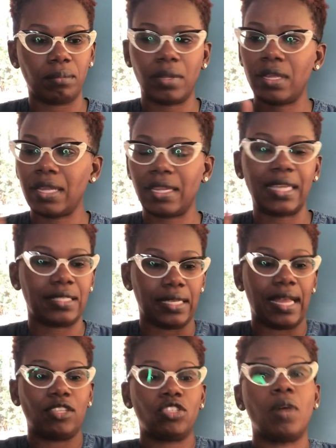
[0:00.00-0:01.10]

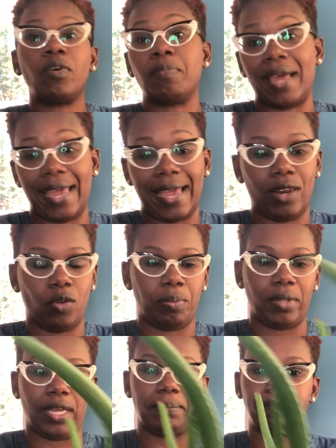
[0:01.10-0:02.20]
I'll start with my aloe
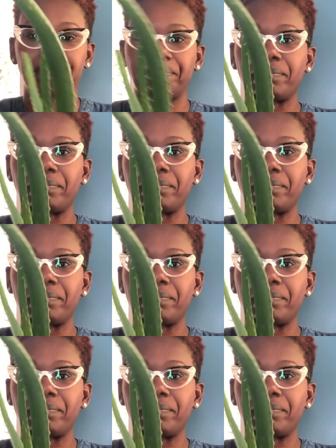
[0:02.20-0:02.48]
plant.